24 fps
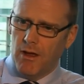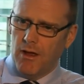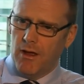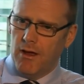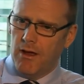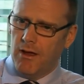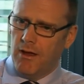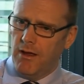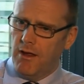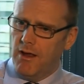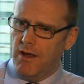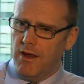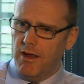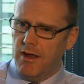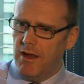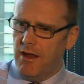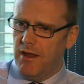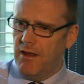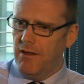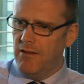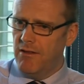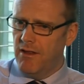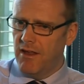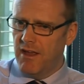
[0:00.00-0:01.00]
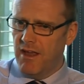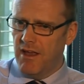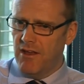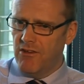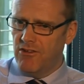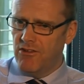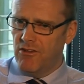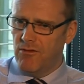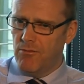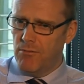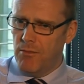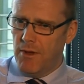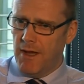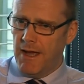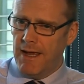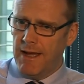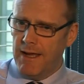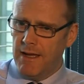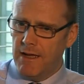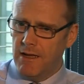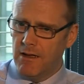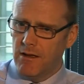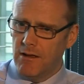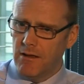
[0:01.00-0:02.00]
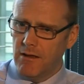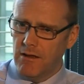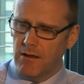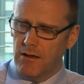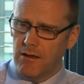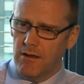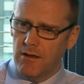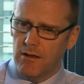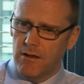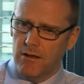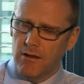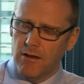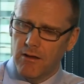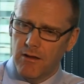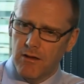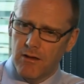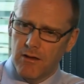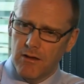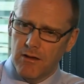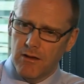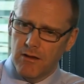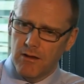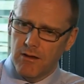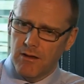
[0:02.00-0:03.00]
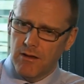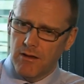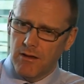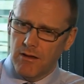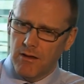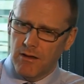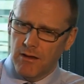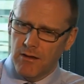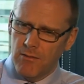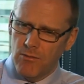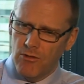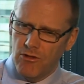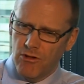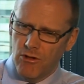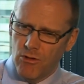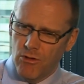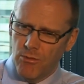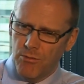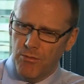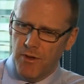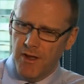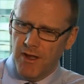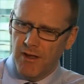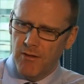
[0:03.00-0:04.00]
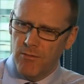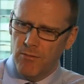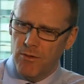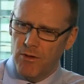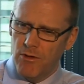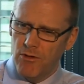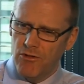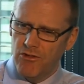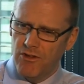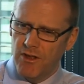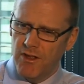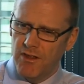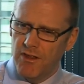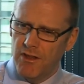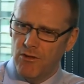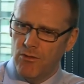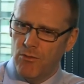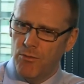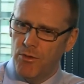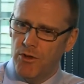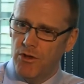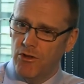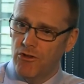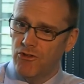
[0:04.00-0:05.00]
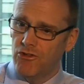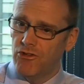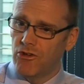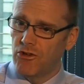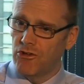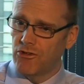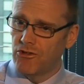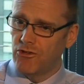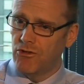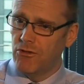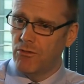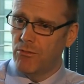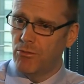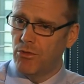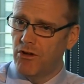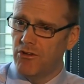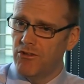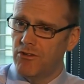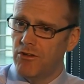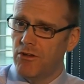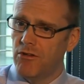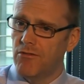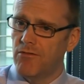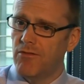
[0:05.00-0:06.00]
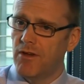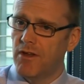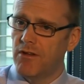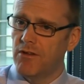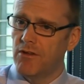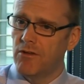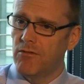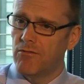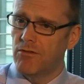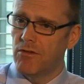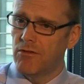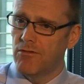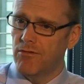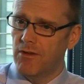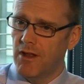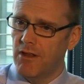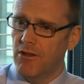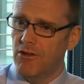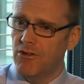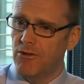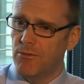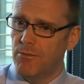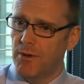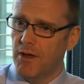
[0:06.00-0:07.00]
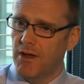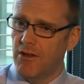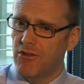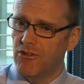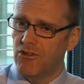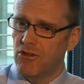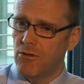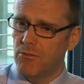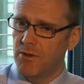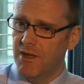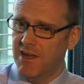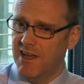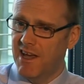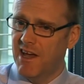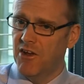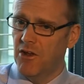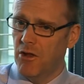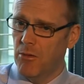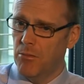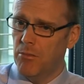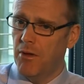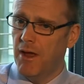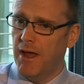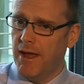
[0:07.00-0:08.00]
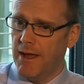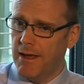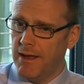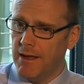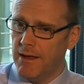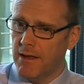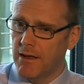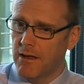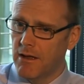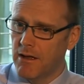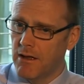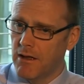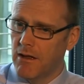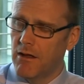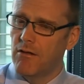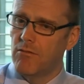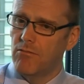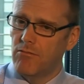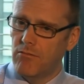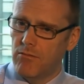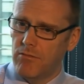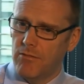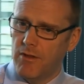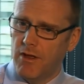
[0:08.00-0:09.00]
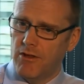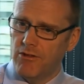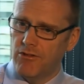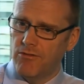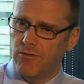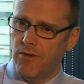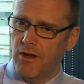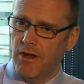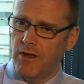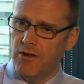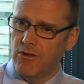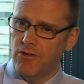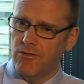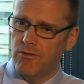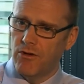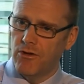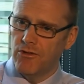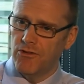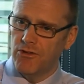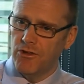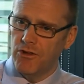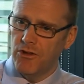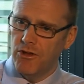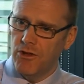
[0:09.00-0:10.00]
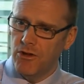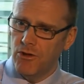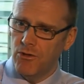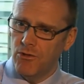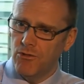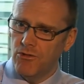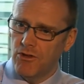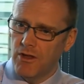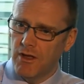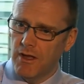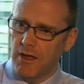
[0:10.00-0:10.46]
In the case of May, it was Lord Bingham who said that it would be unjust to imprison the defendant for failure to pay a sum he cannot pay. That's fine as far as it goes.